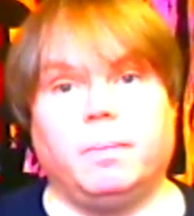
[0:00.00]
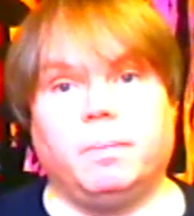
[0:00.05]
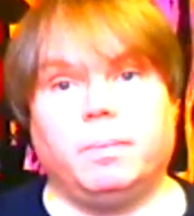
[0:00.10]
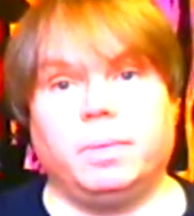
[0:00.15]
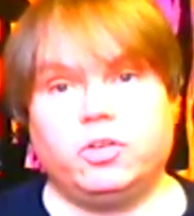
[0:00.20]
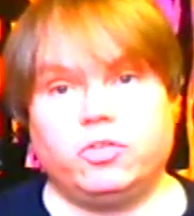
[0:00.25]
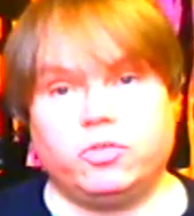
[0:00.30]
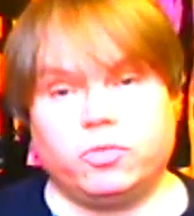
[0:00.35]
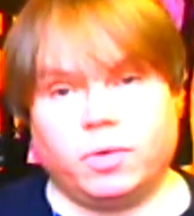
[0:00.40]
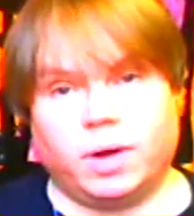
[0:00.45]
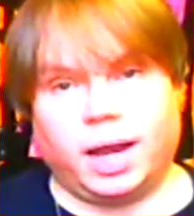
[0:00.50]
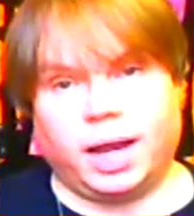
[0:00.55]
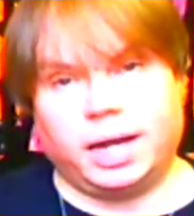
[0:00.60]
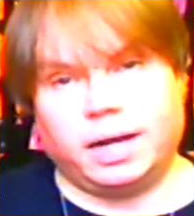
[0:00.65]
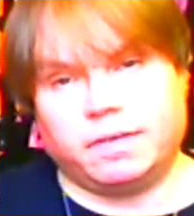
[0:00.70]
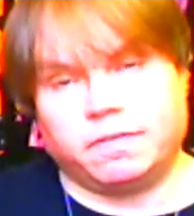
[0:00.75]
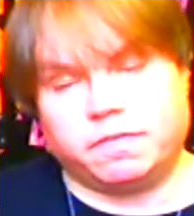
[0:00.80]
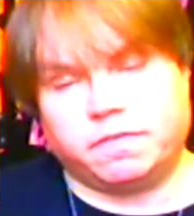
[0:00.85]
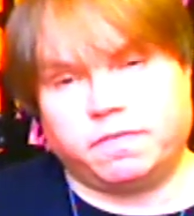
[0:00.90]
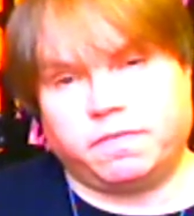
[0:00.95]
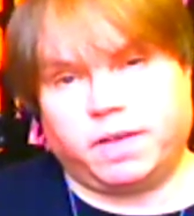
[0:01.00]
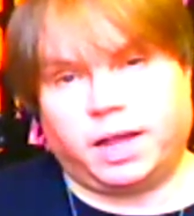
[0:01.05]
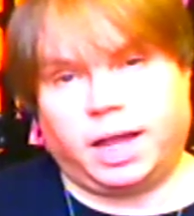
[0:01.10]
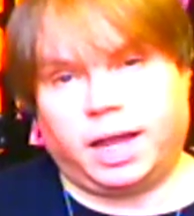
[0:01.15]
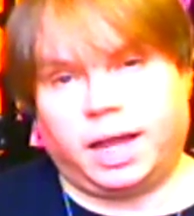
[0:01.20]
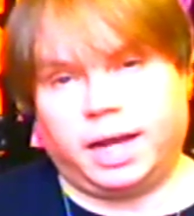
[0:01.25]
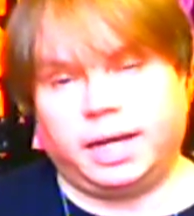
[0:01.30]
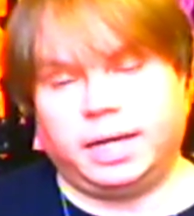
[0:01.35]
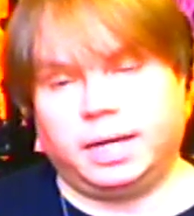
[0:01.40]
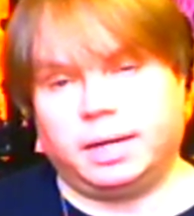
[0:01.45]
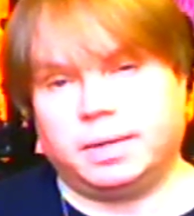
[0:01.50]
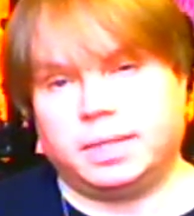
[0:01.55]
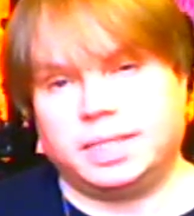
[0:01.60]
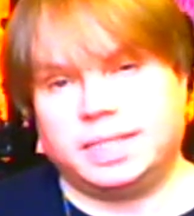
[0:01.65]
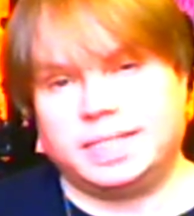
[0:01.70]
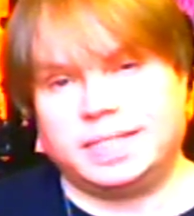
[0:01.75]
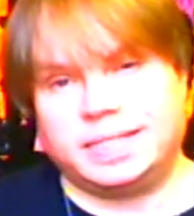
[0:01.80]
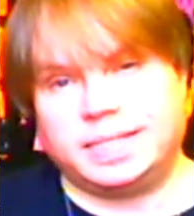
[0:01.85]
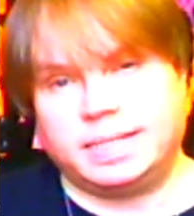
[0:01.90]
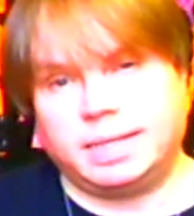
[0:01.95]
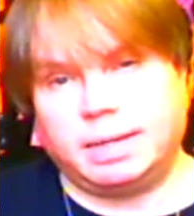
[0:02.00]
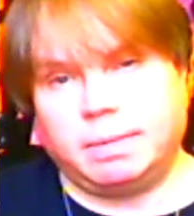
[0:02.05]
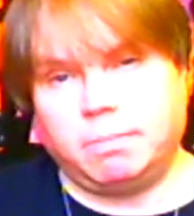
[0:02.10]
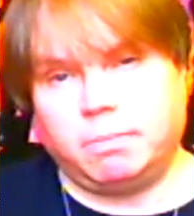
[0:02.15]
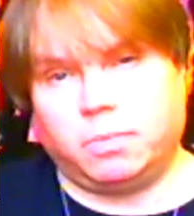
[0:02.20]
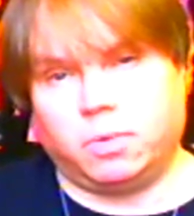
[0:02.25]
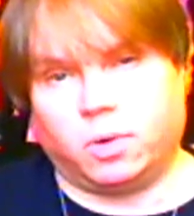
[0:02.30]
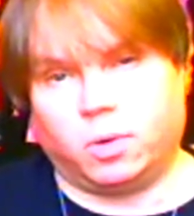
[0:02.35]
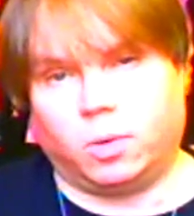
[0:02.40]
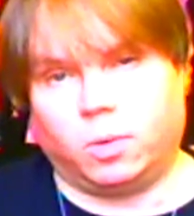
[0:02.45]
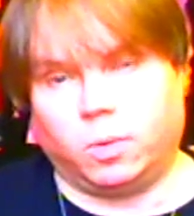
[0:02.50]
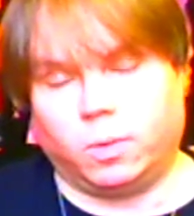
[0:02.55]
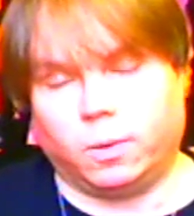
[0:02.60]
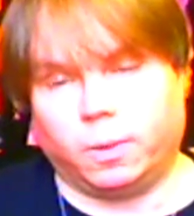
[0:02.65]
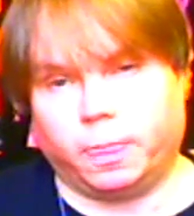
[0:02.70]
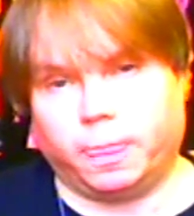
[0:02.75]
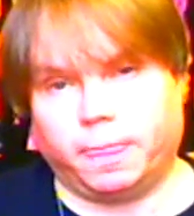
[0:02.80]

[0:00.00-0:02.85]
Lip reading: But try to find a symbol